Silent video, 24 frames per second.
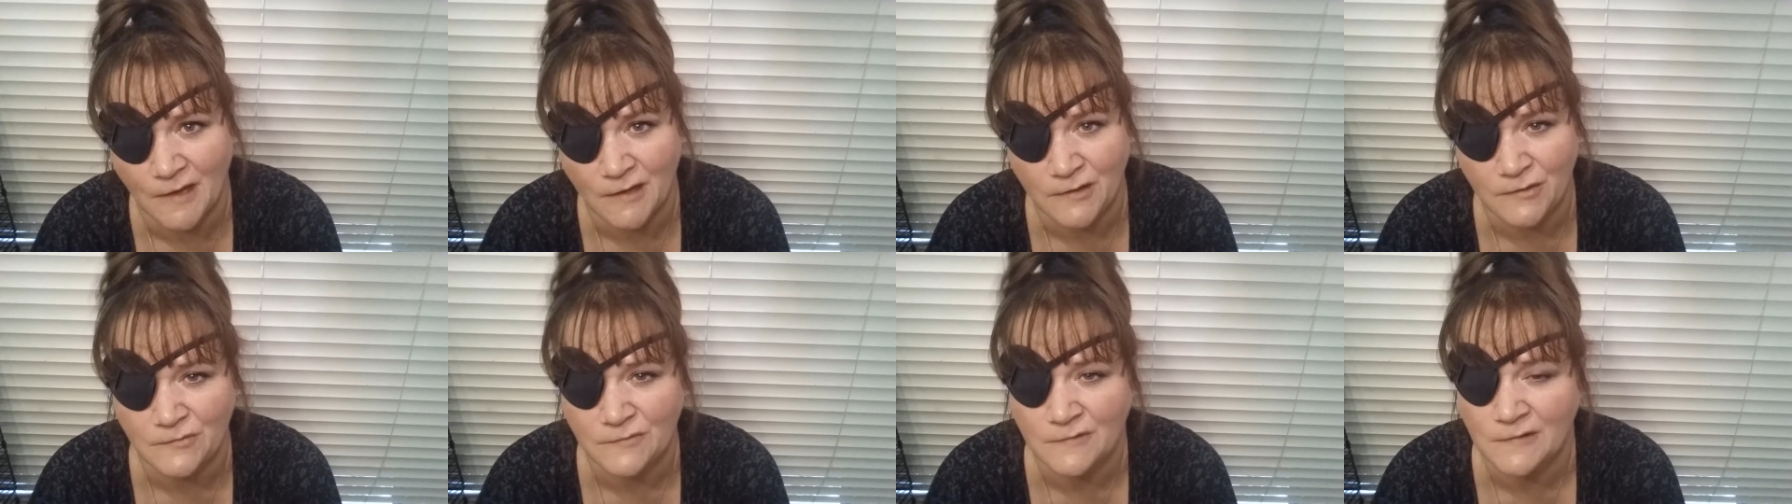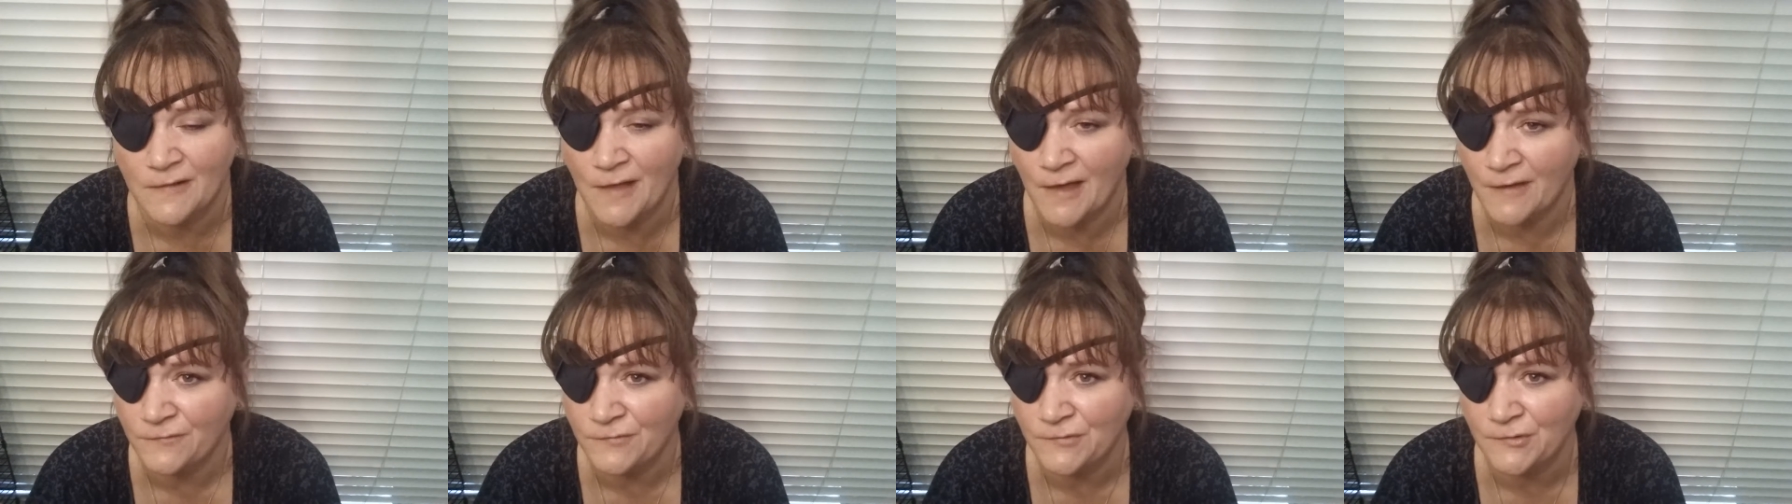I use
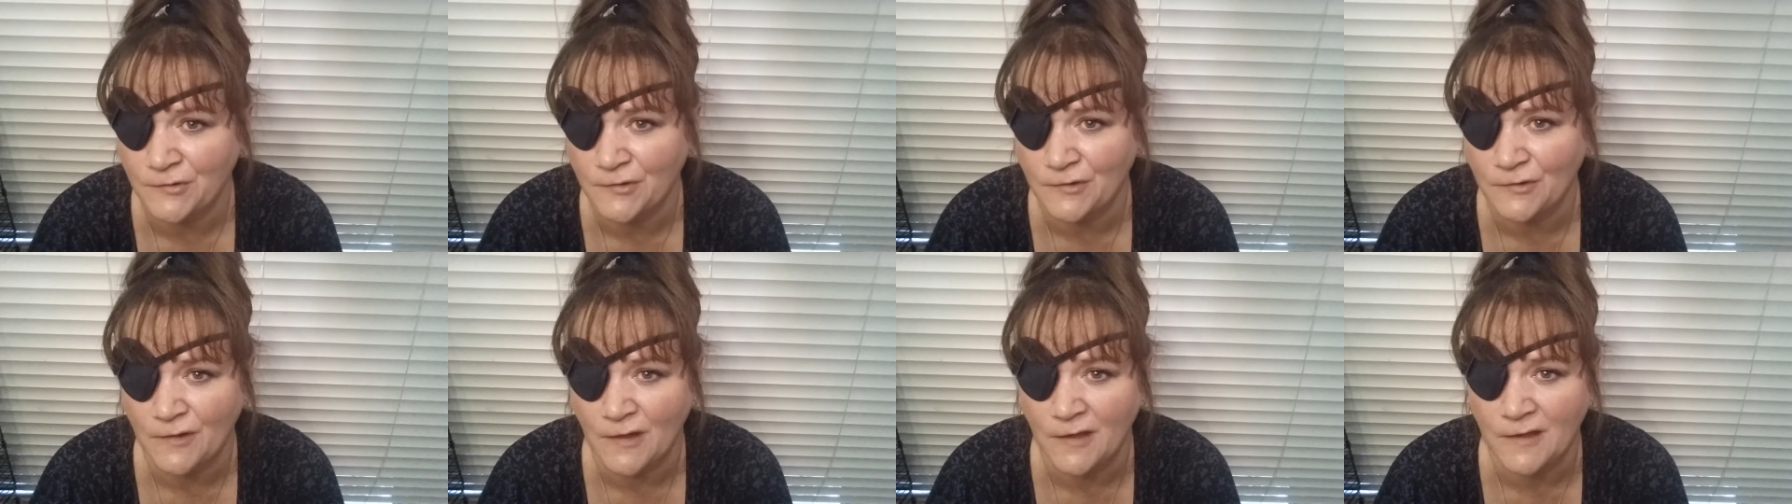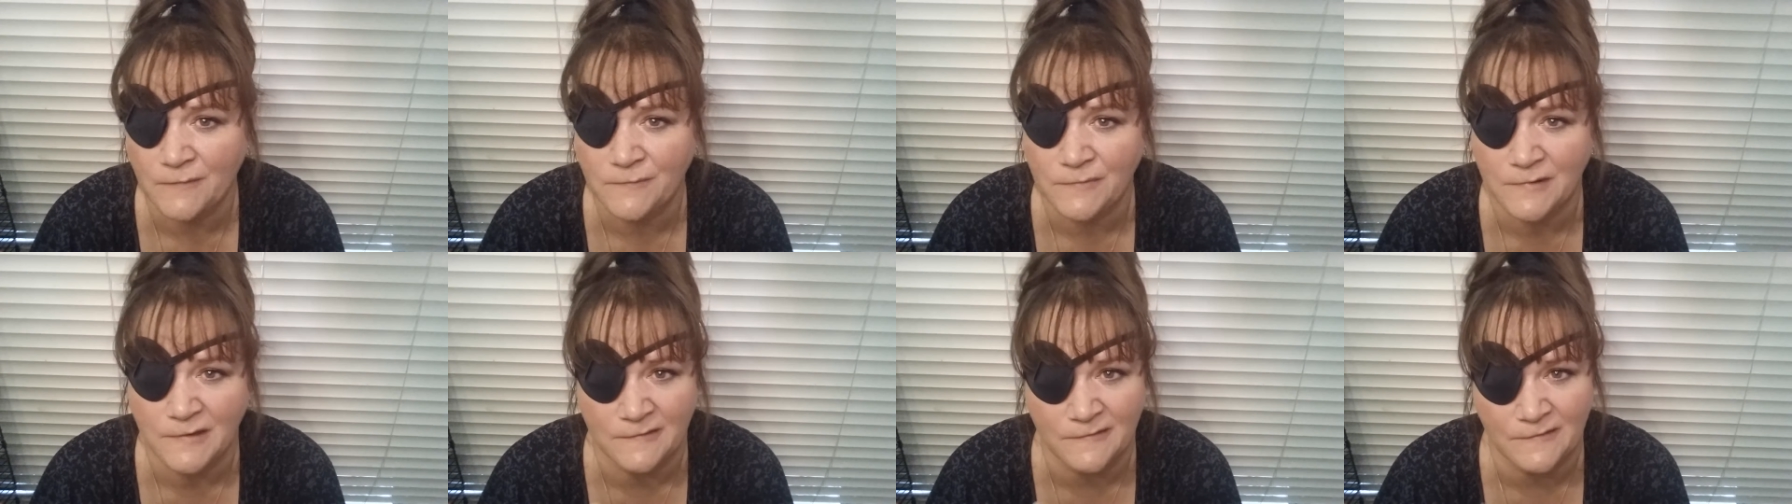lavender a
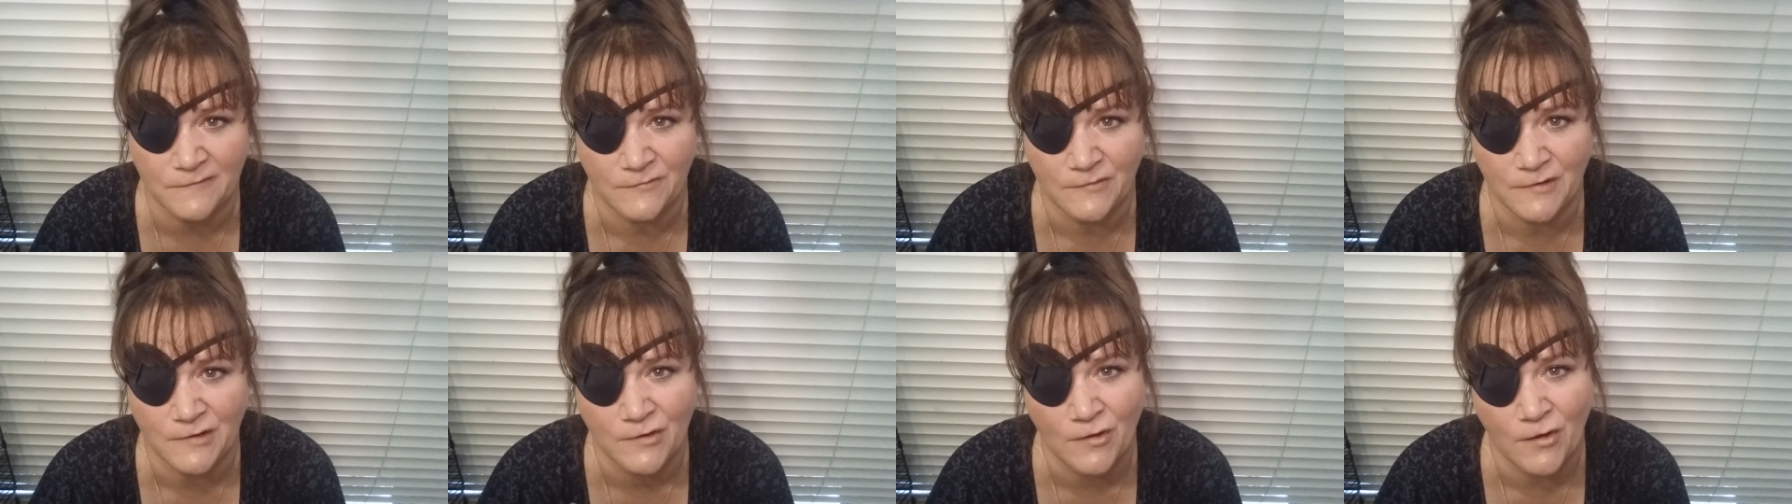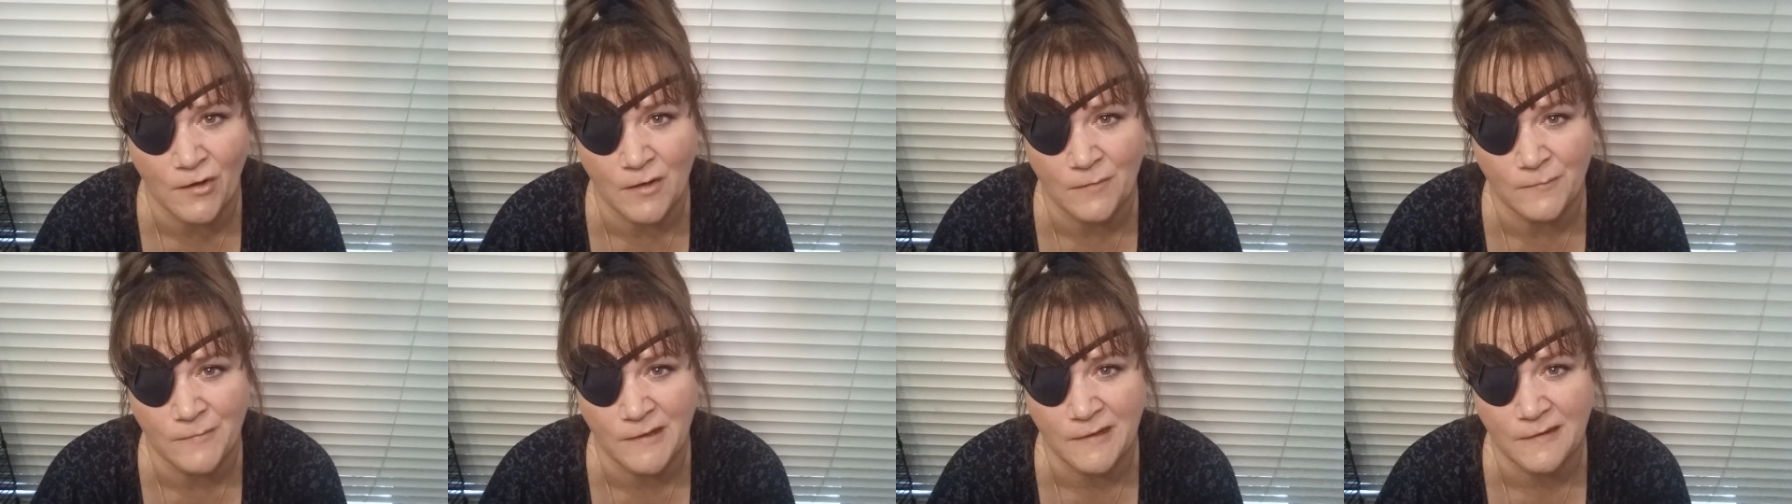lot because it's very
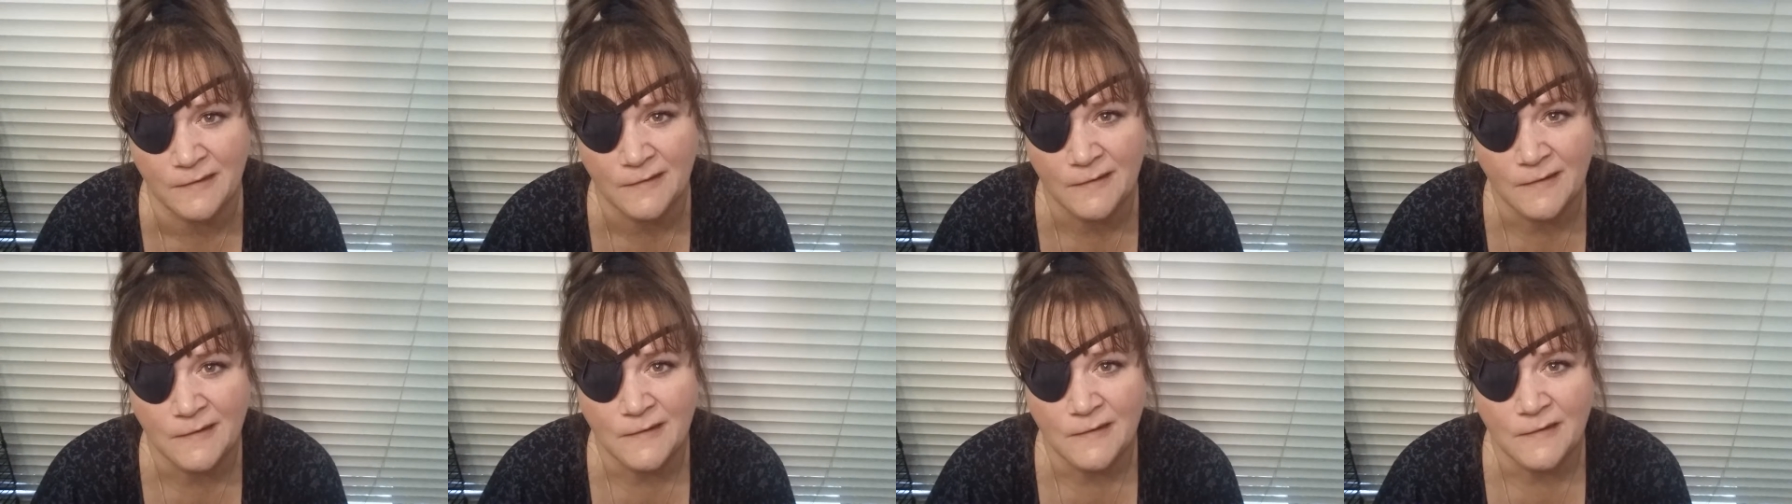calming.